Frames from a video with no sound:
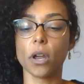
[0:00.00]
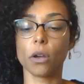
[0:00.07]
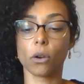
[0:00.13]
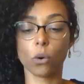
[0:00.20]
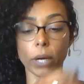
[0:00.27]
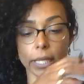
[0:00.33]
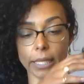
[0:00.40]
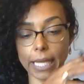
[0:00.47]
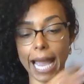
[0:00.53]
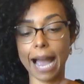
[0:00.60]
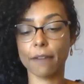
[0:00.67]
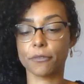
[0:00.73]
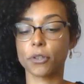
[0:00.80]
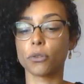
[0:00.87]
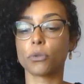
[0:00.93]
quickly
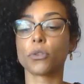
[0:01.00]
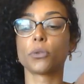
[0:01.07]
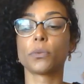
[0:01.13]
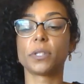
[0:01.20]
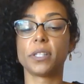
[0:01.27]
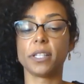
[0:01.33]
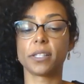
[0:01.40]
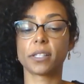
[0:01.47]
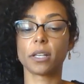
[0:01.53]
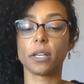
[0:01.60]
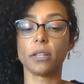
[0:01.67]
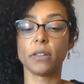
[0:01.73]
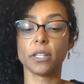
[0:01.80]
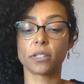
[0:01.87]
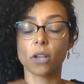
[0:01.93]
after there was
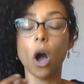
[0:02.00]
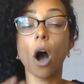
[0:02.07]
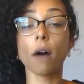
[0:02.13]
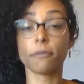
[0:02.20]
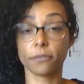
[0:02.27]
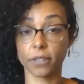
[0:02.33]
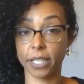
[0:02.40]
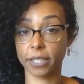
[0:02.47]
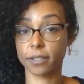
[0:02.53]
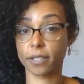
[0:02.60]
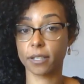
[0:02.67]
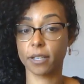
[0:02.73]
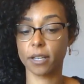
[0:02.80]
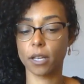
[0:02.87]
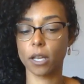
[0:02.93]
this conflict.
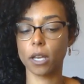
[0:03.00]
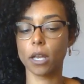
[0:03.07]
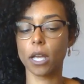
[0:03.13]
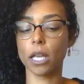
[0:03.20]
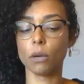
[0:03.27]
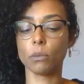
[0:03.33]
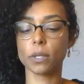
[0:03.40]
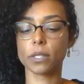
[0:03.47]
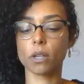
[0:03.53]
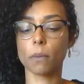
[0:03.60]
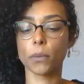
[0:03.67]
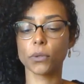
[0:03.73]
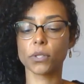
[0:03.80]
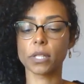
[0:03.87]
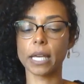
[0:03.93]
It was
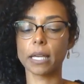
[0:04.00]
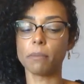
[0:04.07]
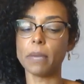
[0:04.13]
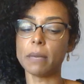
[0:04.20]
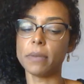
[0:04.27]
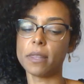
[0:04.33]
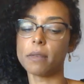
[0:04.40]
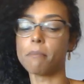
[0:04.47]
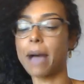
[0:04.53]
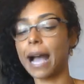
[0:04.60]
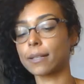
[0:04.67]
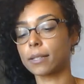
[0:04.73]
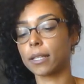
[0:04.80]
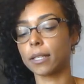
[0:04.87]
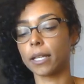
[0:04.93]
almost like maybe the
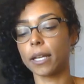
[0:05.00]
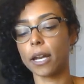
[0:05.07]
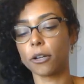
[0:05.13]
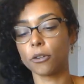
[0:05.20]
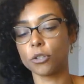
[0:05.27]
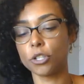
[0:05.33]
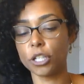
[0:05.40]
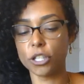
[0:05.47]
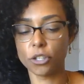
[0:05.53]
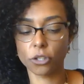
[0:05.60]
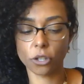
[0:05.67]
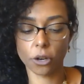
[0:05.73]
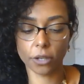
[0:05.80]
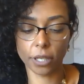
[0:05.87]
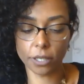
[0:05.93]
masculine energy
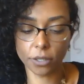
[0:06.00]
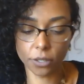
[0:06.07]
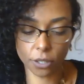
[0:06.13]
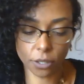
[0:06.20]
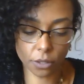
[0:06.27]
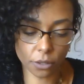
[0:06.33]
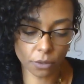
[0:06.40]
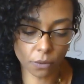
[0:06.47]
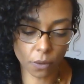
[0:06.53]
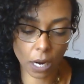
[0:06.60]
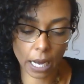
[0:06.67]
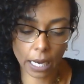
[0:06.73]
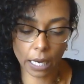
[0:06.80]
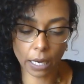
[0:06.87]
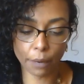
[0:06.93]
started to
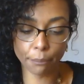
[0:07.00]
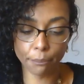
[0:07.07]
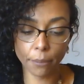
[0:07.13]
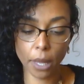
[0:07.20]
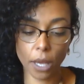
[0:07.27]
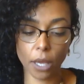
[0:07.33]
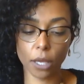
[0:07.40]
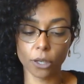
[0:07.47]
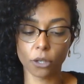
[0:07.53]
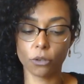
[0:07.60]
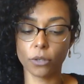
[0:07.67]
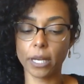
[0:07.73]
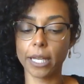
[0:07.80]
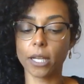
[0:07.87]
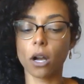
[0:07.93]

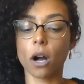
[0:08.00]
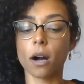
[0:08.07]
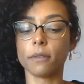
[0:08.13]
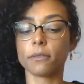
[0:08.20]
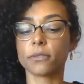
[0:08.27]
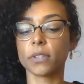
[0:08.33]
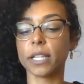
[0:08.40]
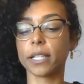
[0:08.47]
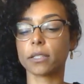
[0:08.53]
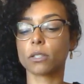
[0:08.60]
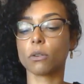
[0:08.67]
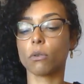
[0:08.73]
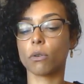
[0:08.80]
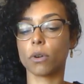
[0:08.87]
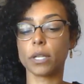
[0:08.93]
create conflict,
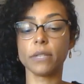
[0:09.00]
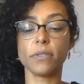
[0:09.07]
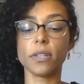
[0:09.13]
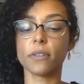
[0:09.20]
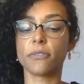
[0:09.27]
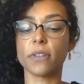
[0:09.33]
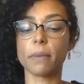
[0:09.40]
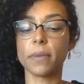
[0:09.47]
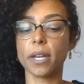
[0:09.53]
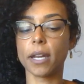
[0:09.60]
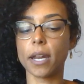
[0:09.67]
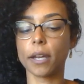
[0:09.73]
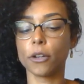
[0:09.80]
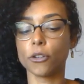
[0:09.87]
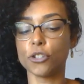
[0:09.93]
or even the feminine
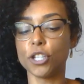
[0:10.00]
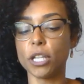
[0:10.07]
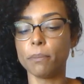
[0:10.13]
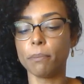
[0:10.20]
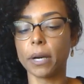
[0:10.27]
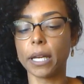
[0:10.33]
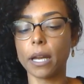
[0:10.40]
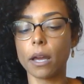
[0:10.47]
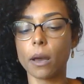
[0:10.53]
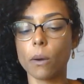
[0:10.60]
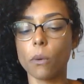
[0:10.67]
energy. But